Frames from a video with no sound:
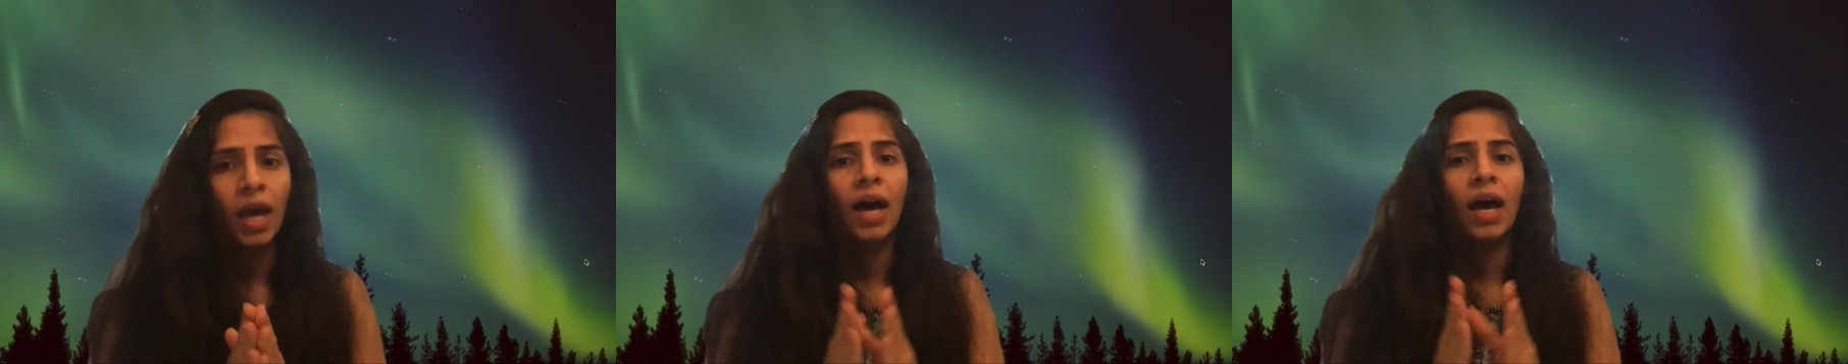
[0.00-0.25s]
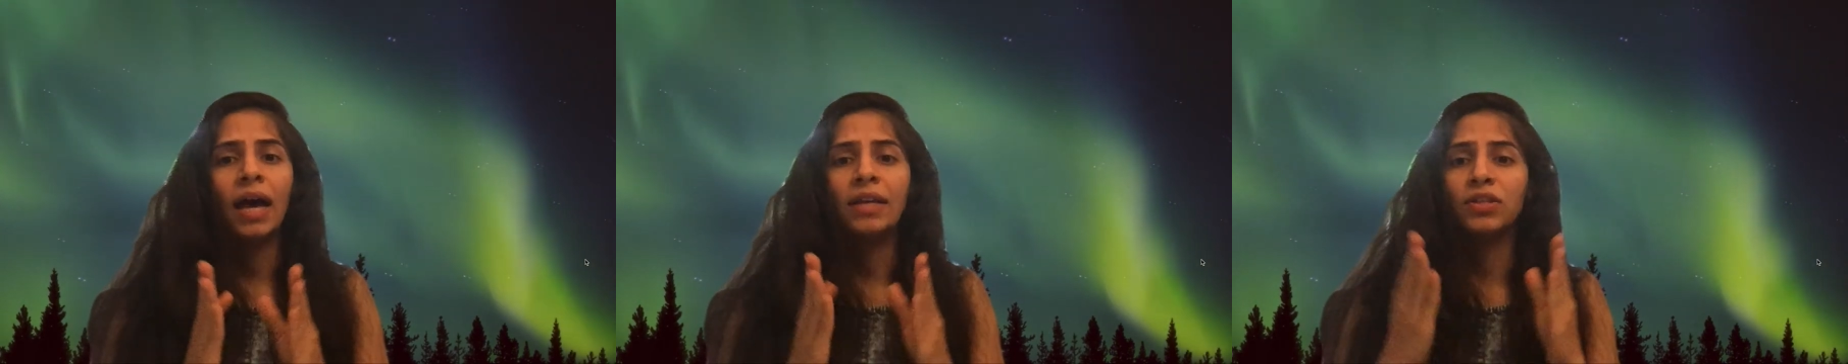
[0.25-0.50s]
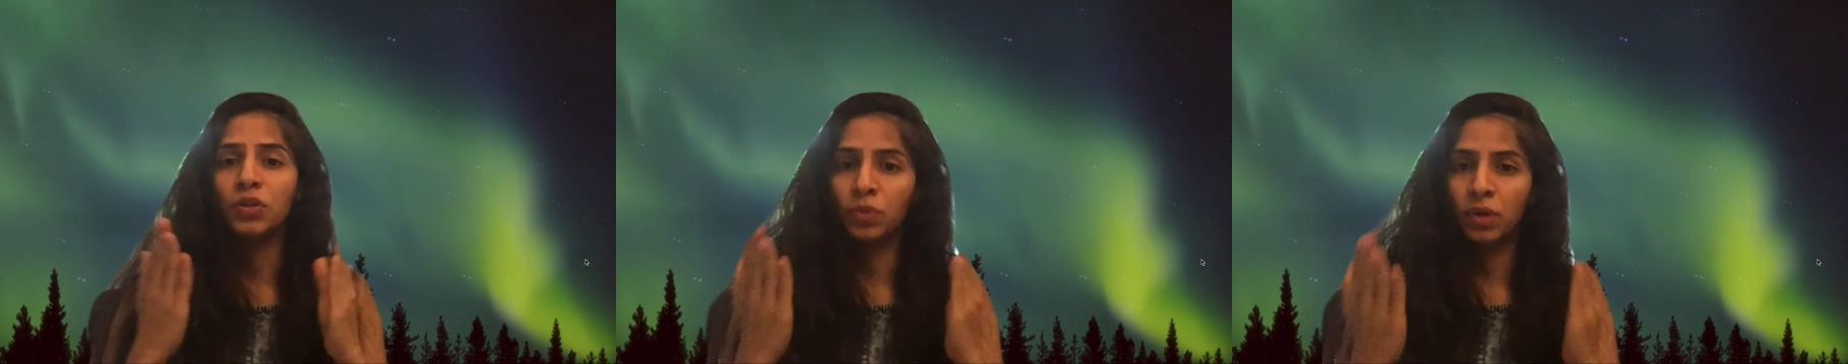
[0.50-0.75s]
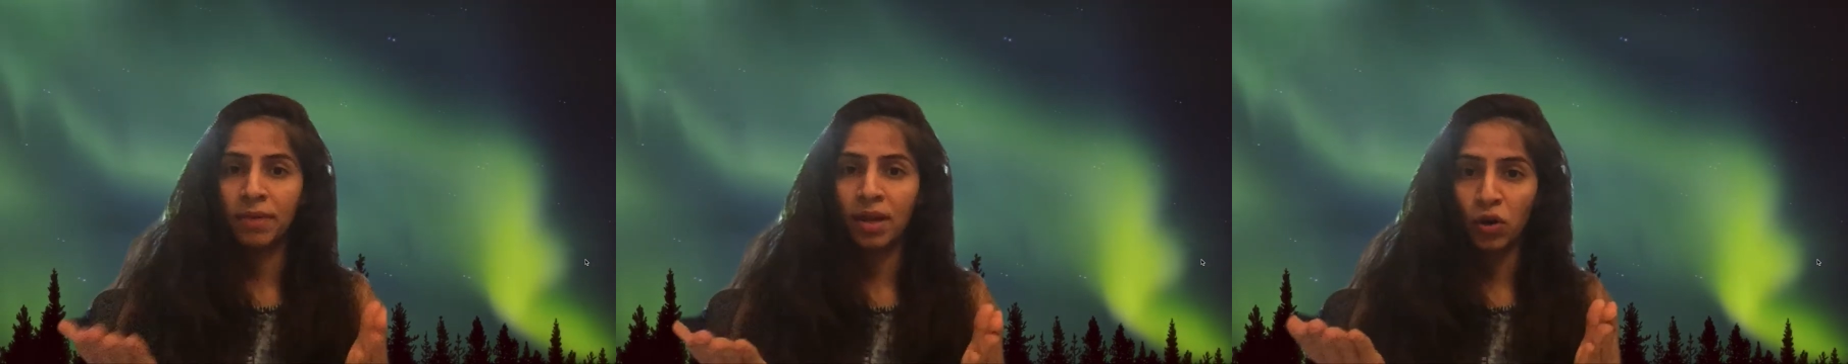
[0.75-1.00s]
As you are
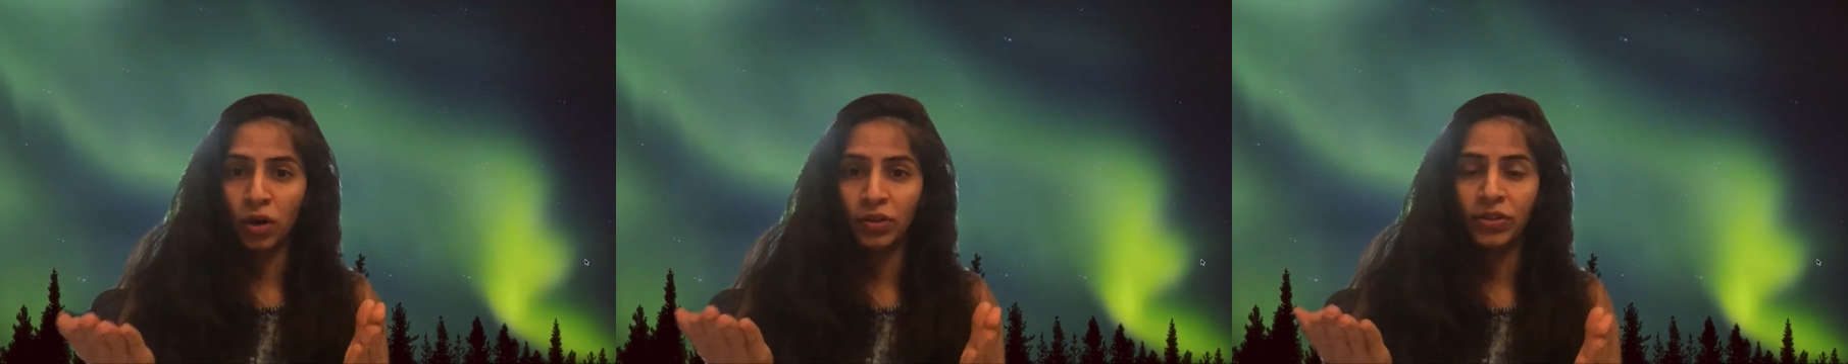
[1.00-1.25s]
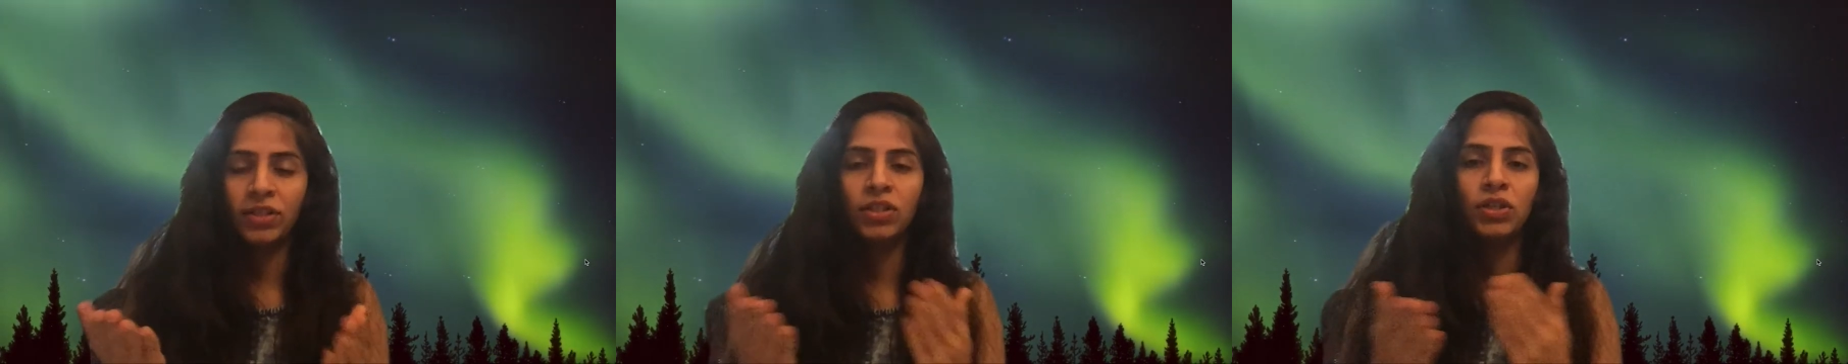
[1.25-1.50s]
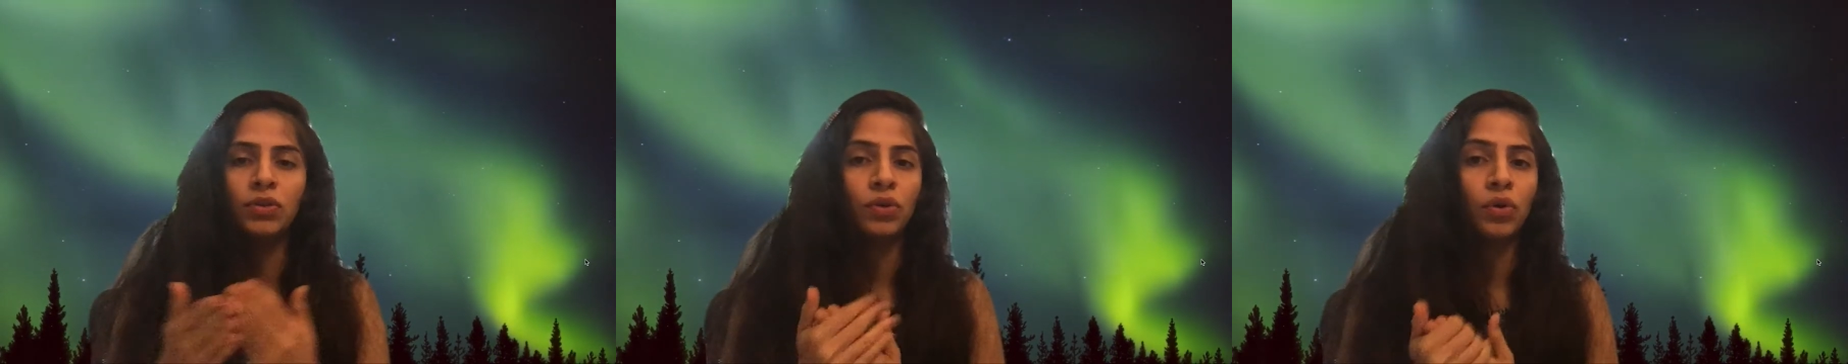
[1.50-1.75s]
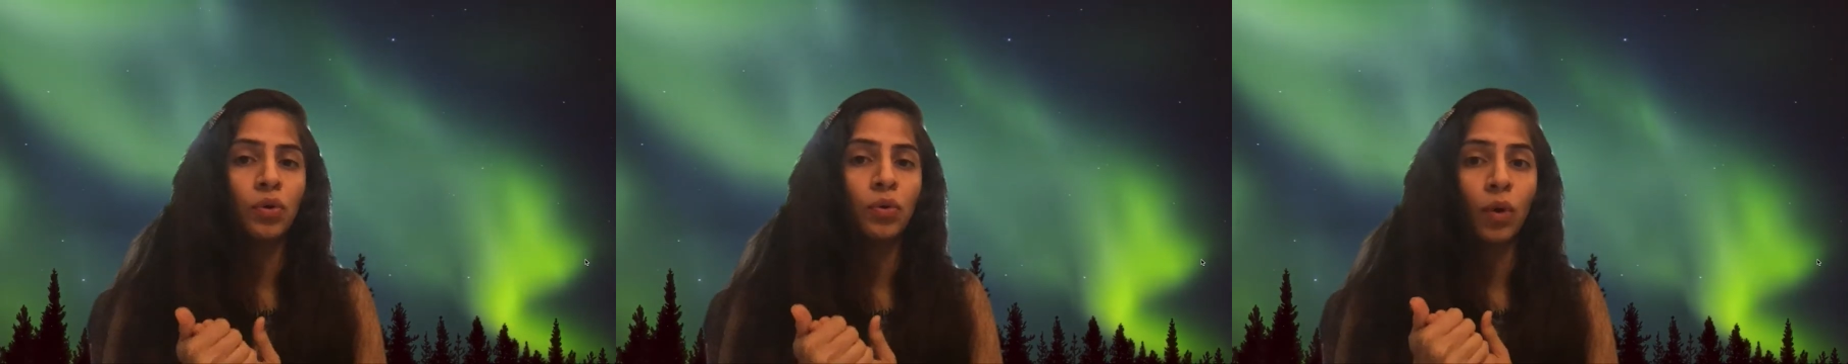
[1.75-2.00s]
my audience, you know
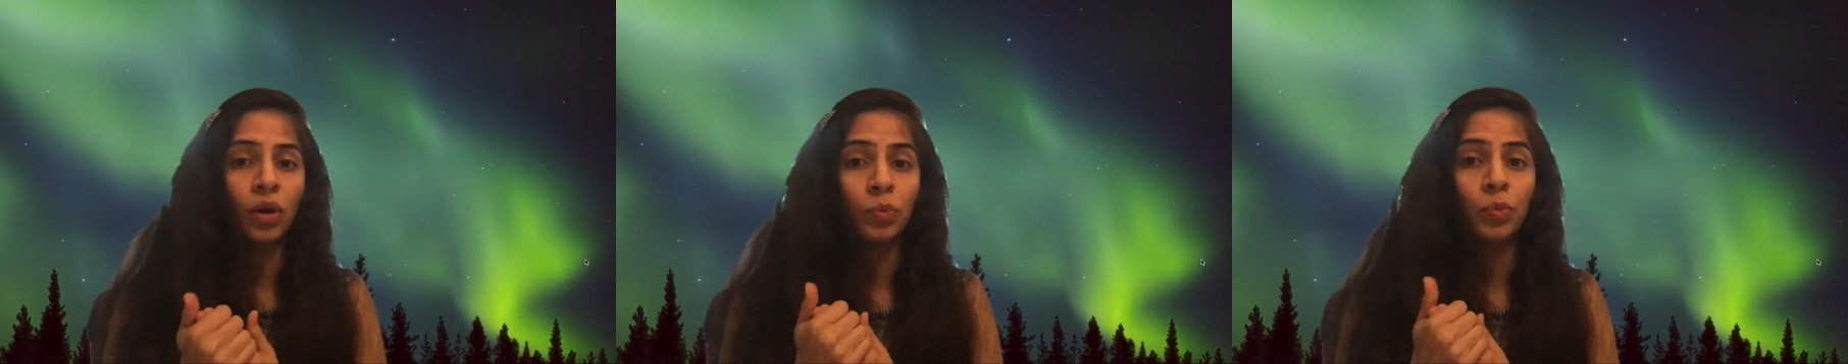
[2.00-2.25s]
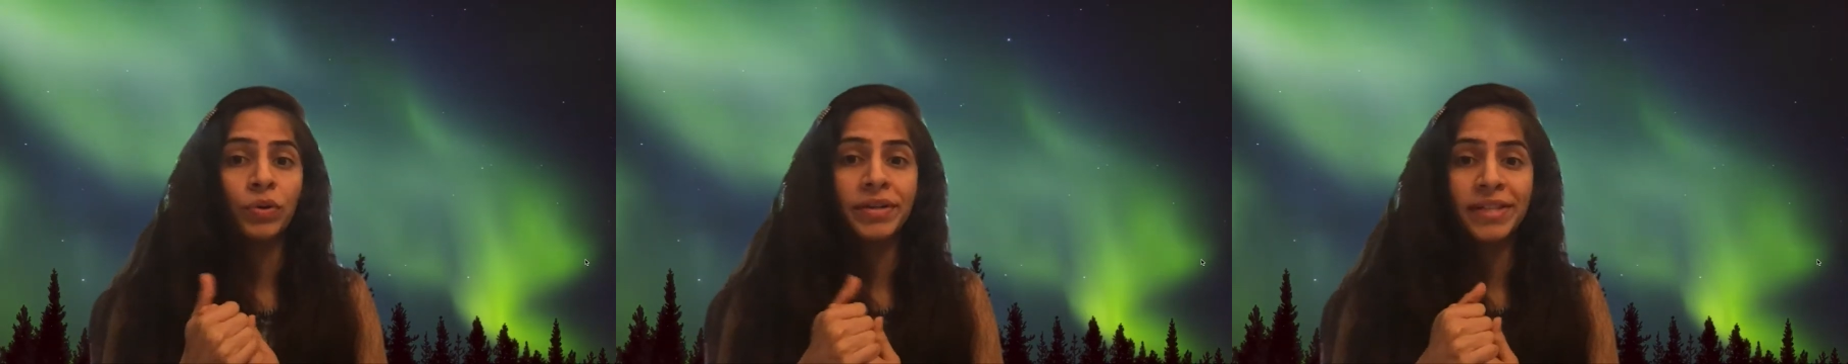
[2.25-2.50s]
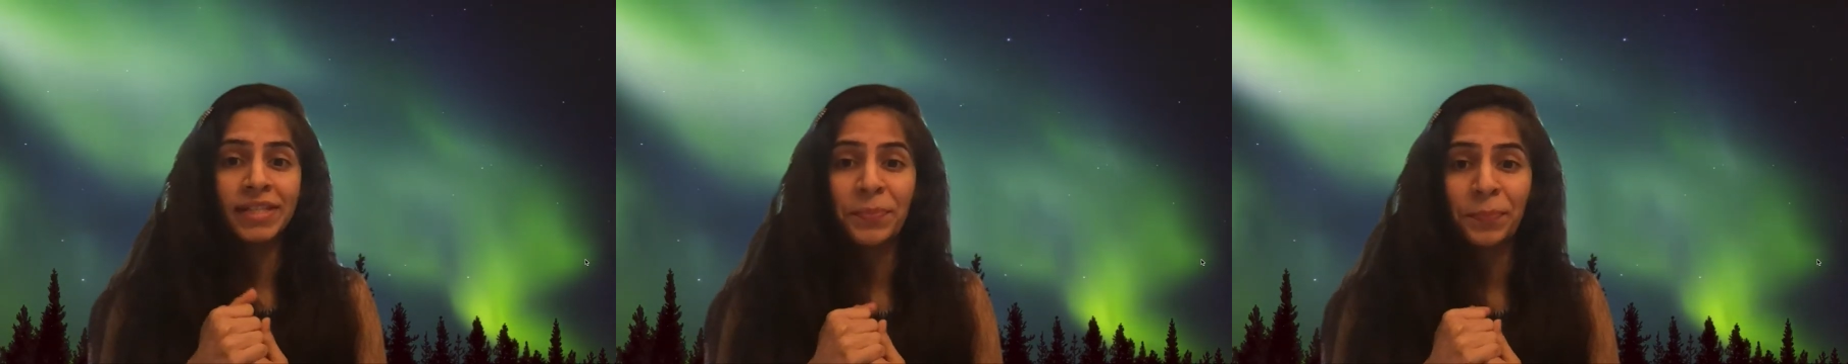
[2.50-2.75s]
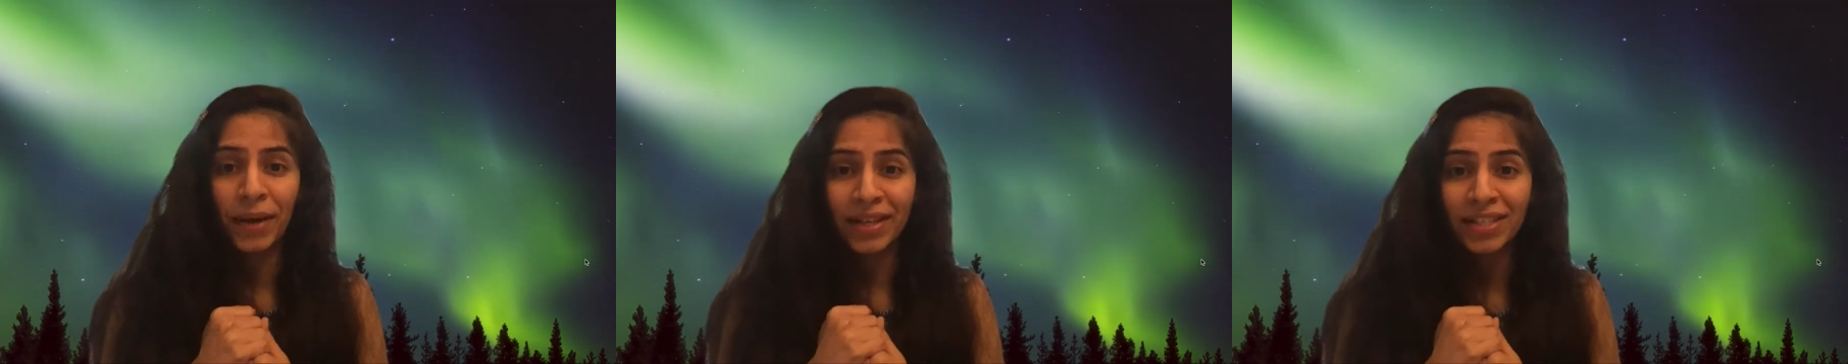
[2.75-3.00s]
what works the
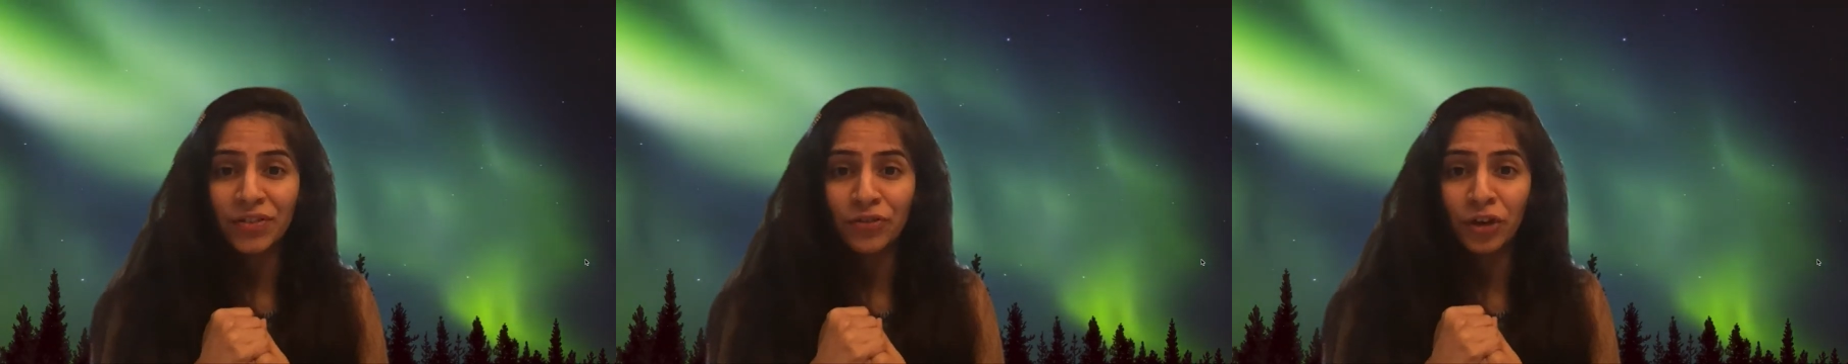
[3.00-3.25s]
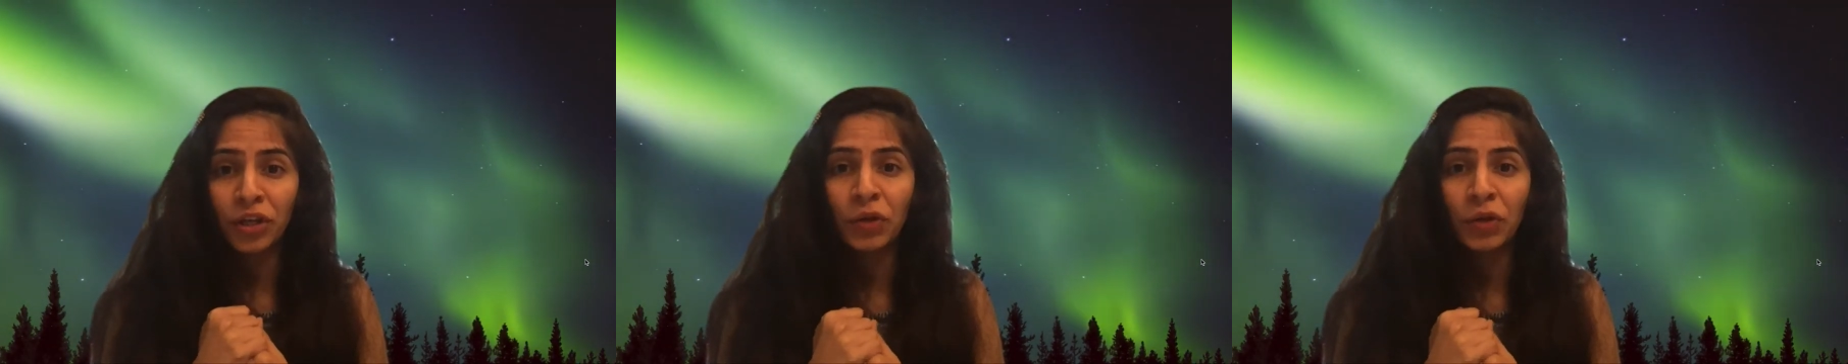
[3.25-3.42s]
best for you,